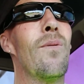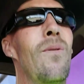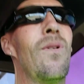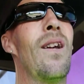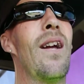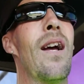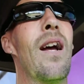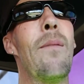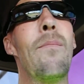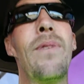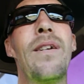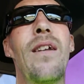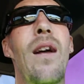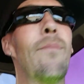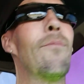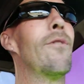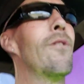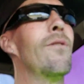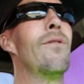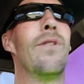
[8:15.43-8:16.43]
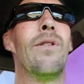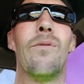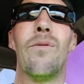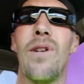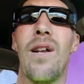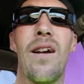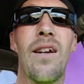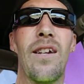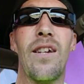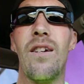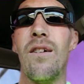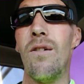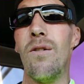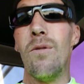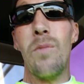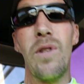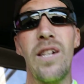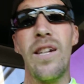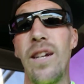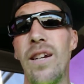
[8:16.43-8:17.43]
I mean, I'm doing it when I get
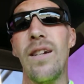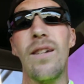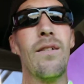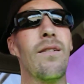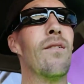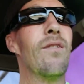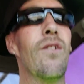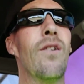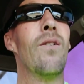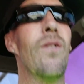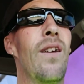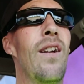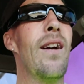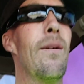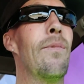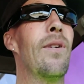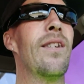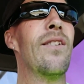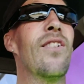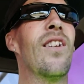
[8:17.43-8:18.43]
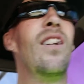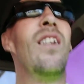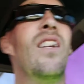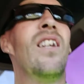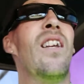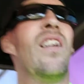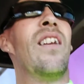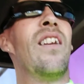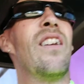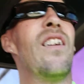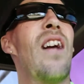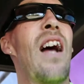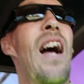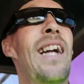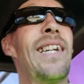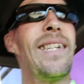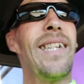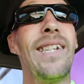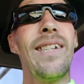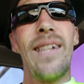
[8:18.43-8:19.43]
home again. Know that, because I
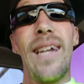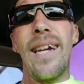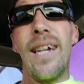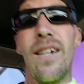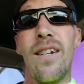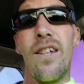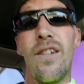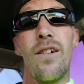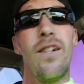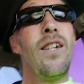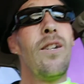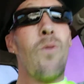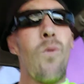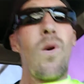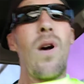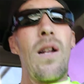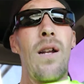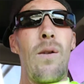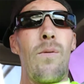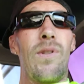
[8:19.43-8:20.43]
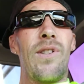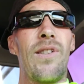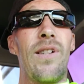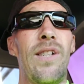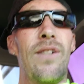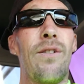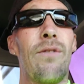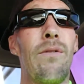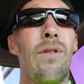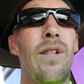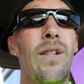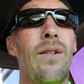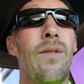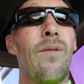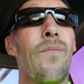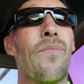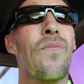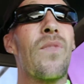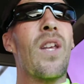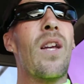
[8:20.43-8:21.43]
did take another hit while I was into it,
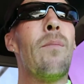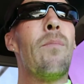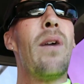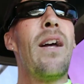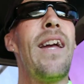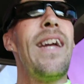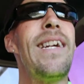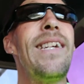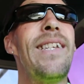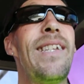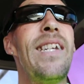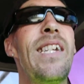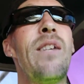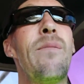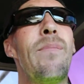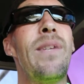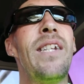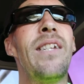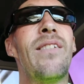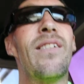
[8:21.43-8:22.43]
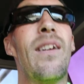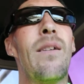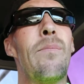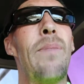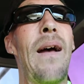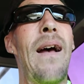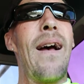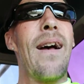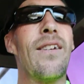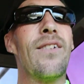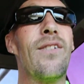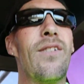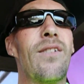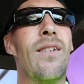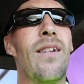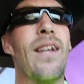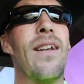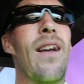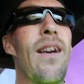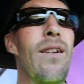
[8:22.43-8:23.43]
but 18 minutes had passed,
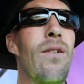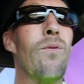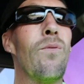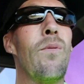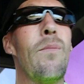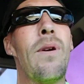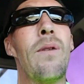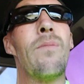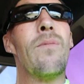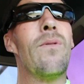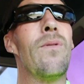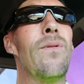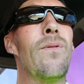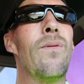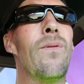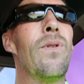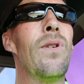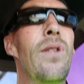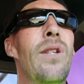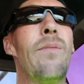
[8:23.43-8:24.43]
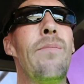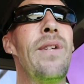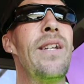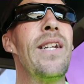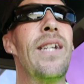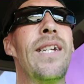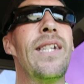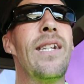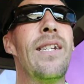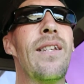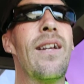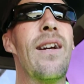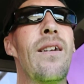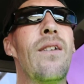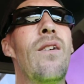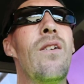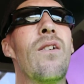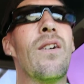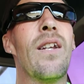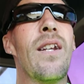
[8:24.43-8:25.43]
and I don't remember really being in it that
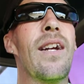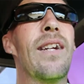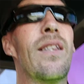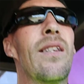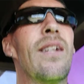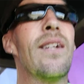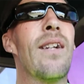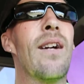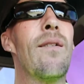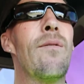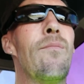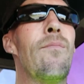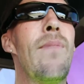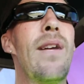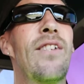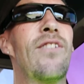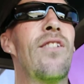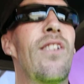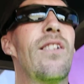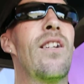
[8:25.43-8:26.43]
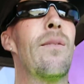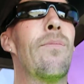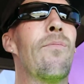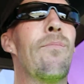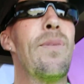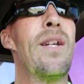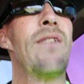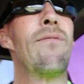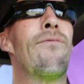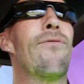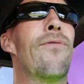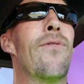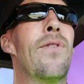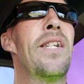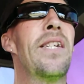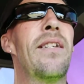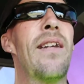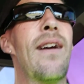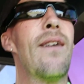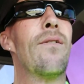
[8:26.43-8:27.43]
long, and I think I messed it up, being
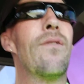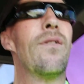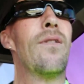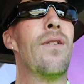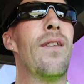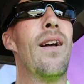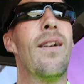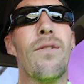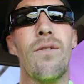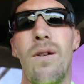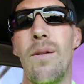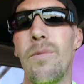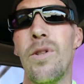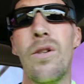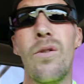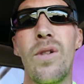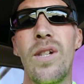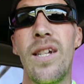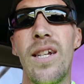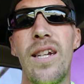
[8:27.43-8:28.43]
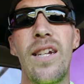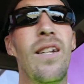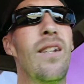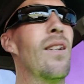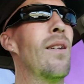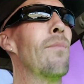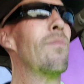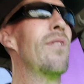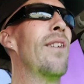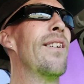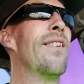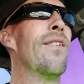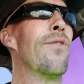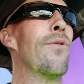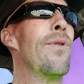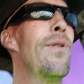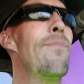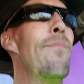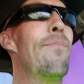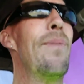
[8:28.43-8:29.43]
freaked out and all that. So I'm doing it again. I'm taking
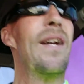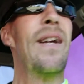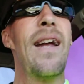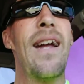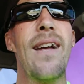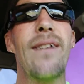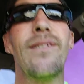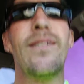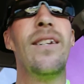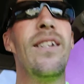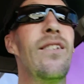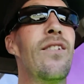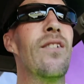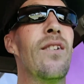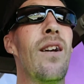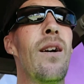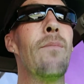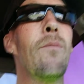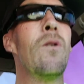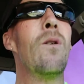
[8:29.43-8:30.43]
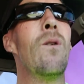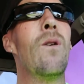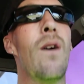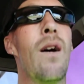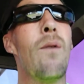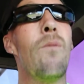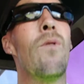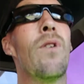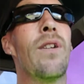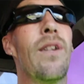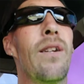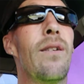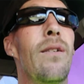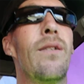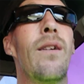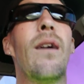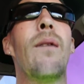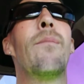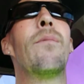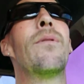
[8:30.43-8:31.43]
3 big ass hits, and I'm going. I want
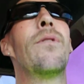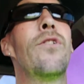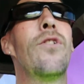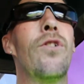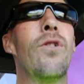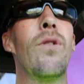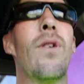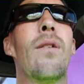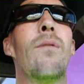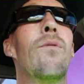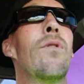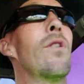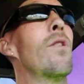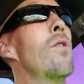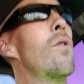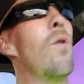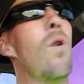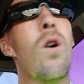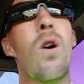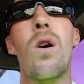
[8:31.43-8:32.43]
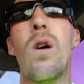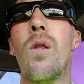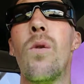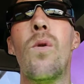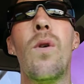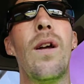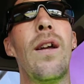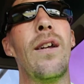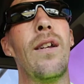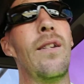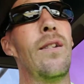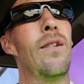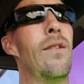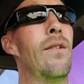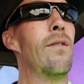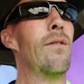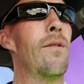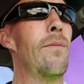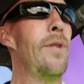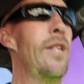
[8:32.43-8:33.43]
to go all the way. You
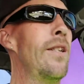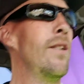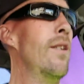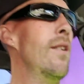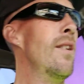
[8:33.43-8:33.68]
know what I mean?